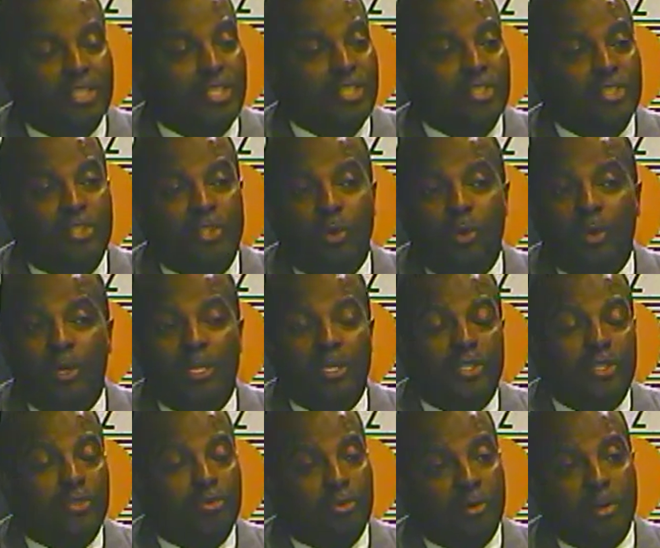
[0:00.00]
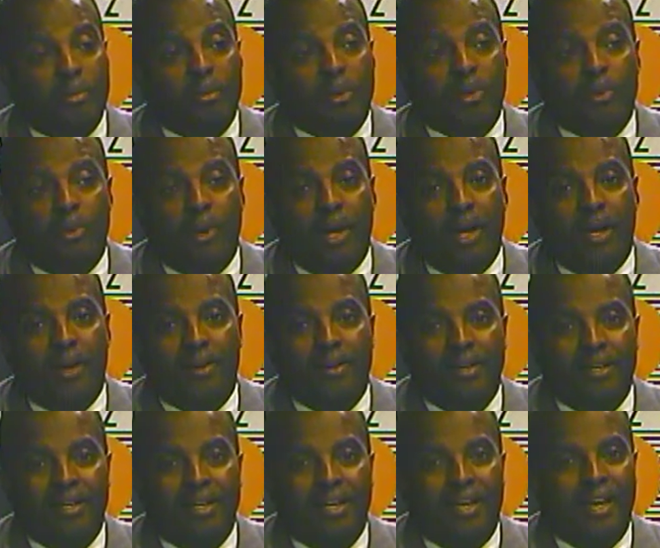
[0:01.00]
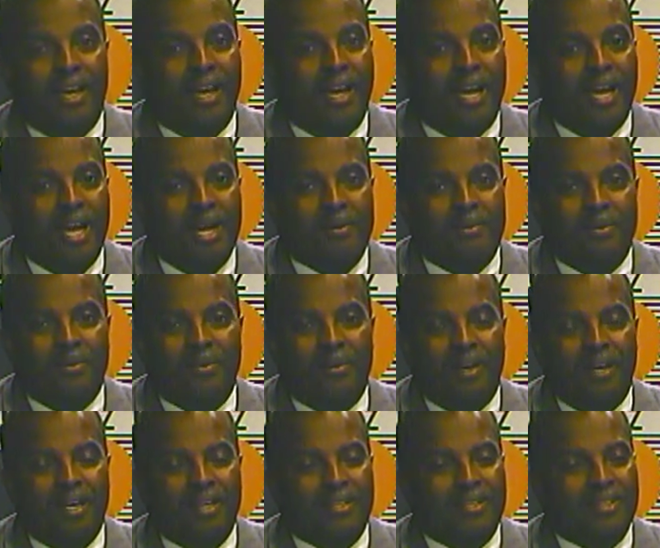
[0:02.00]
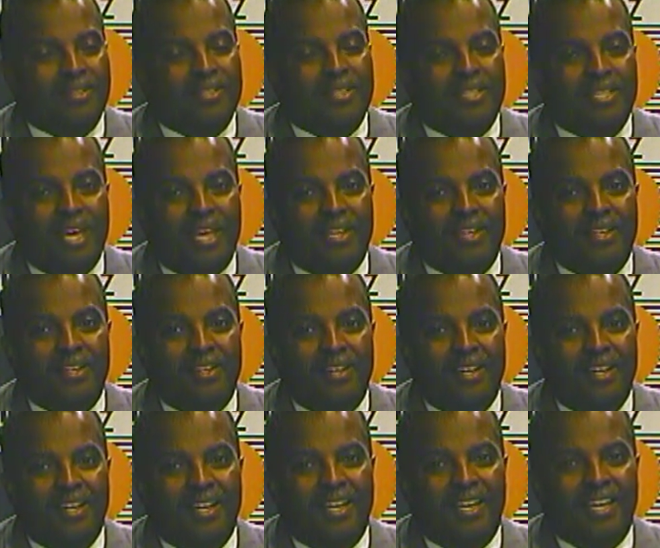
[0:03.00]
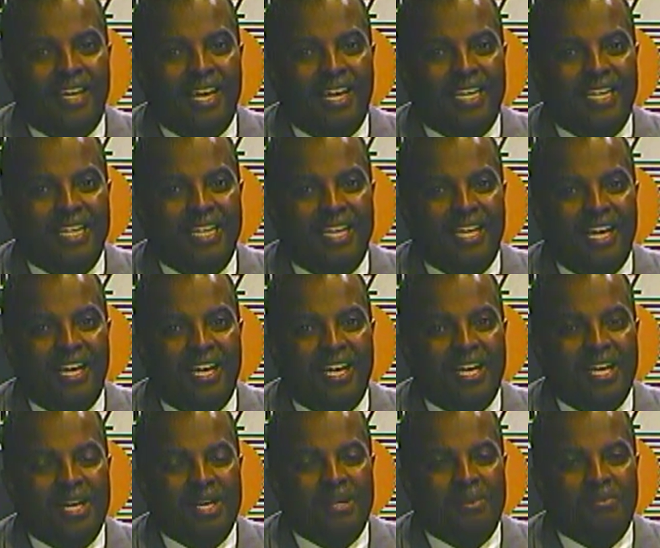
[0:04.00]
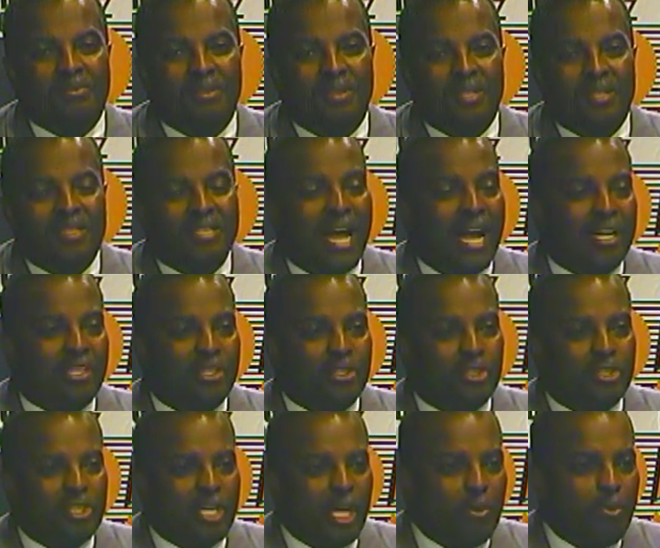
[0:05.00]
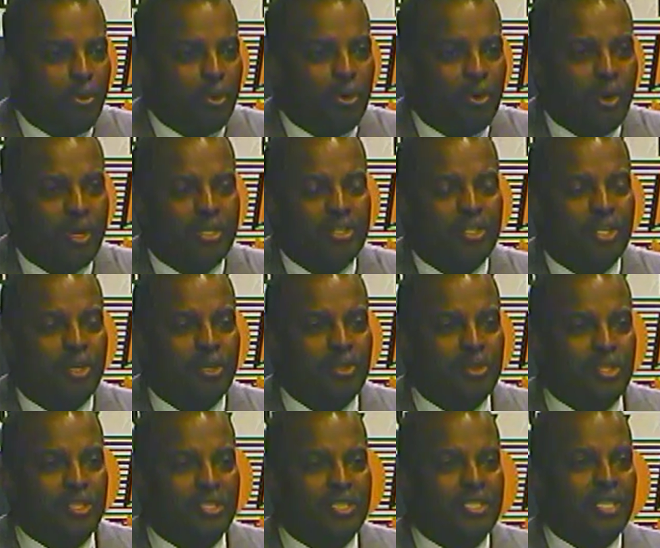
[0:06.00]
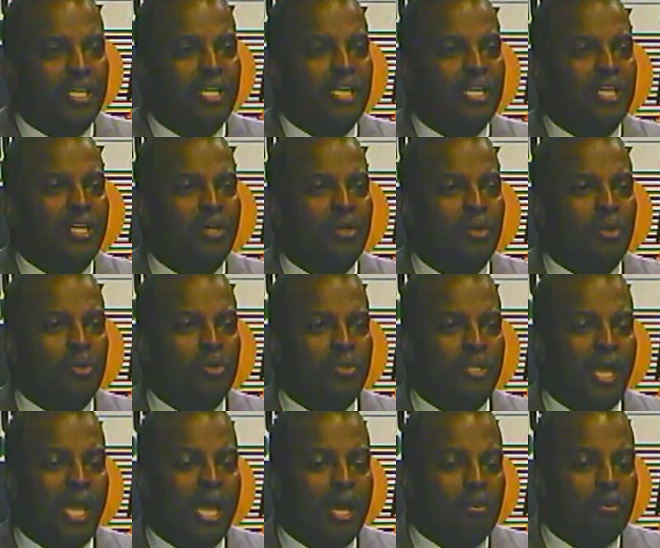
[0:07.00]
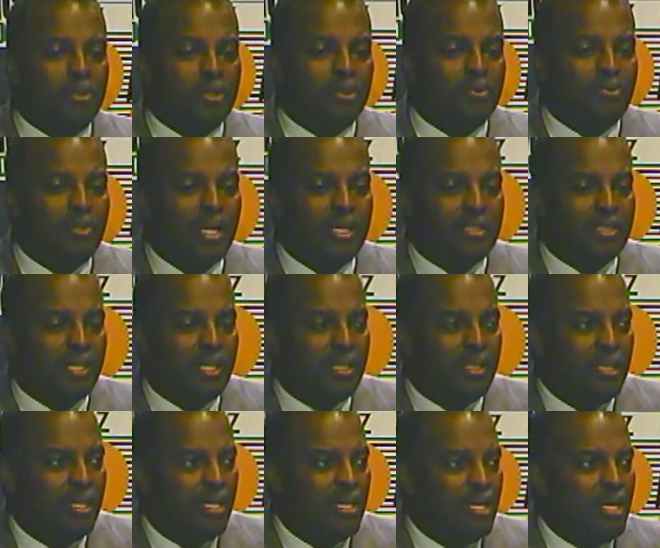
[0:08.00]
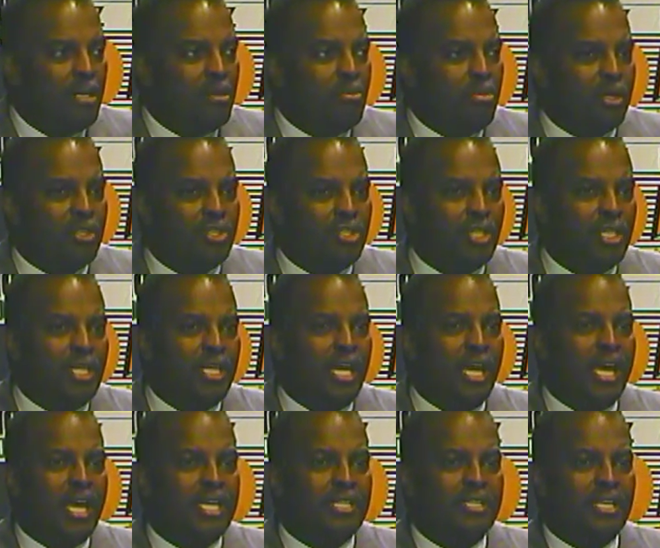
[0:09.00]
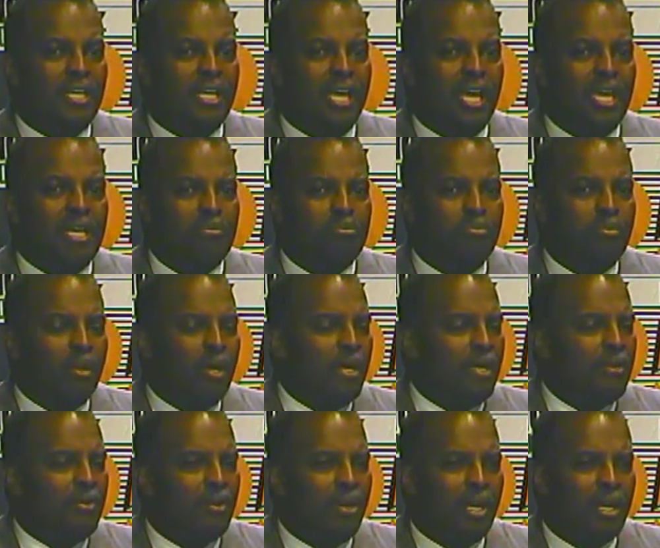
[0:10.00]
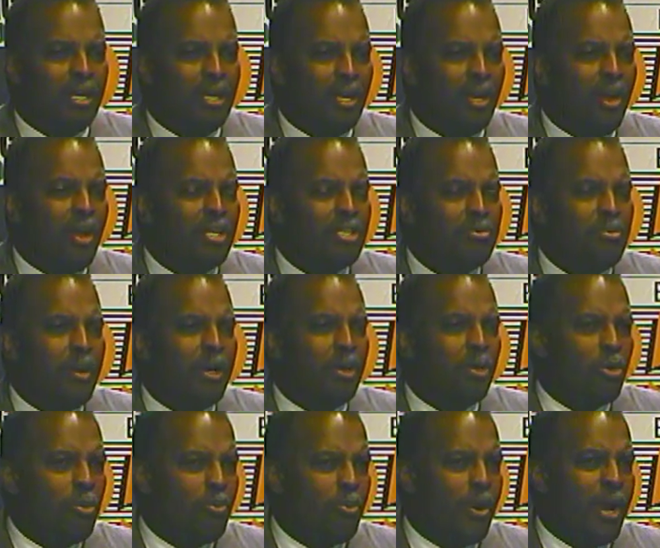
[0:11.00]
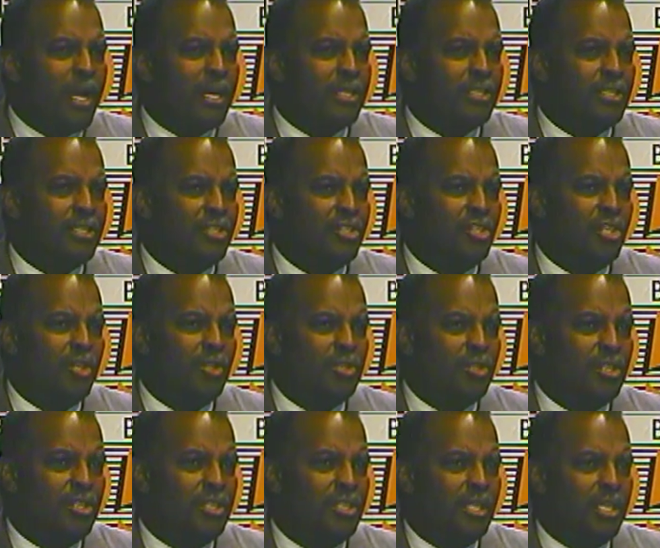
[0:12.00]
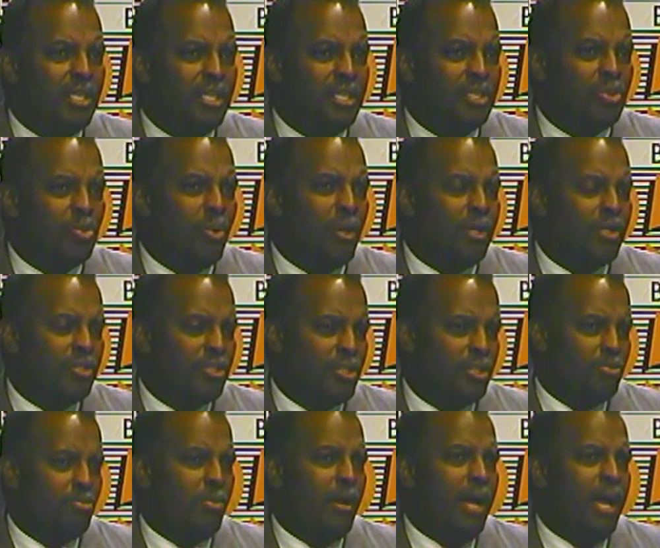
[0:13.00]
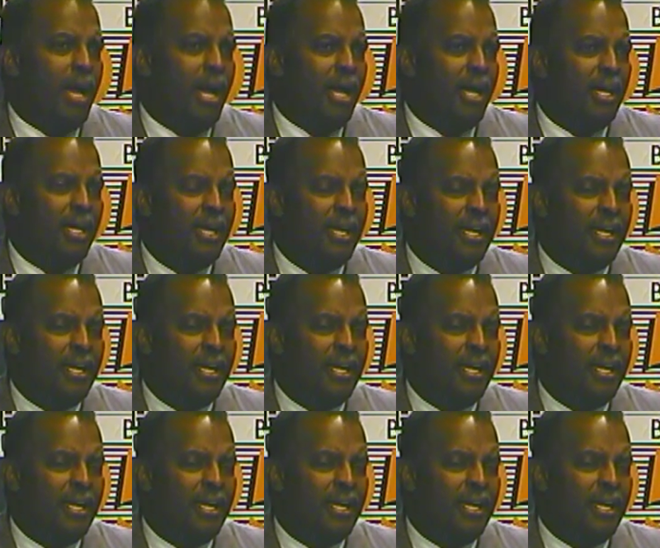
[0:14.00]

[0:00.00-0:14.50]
She's doing extremely well. There's another lady, Dr. Skipper in Jersey City, who's a Hamilton resident, but she has a large medical practice in Jersey City as well as a spa.